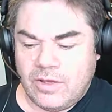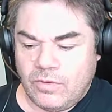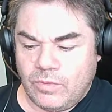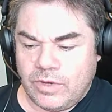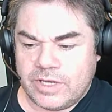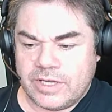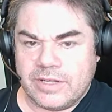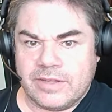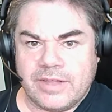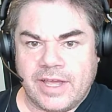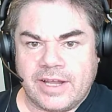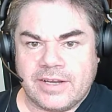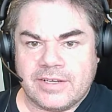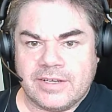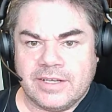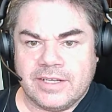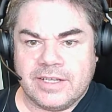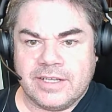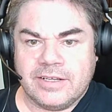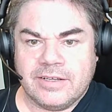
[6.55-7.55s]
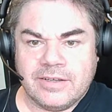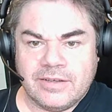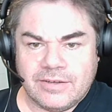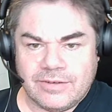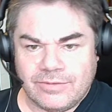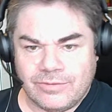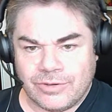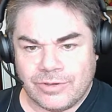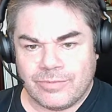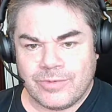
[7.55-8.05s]
which is actually
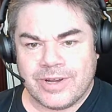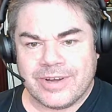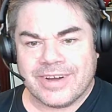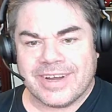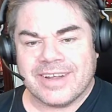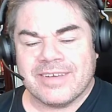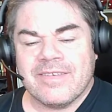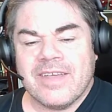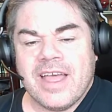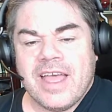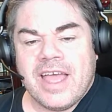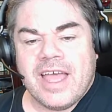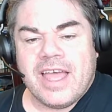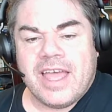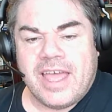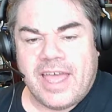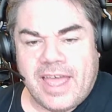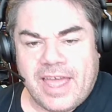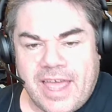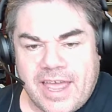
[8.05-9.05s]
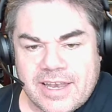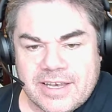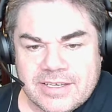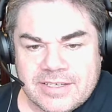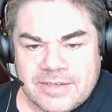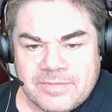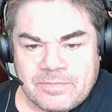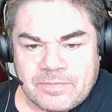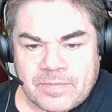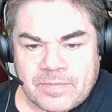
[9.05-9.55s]
what I'm wearing. And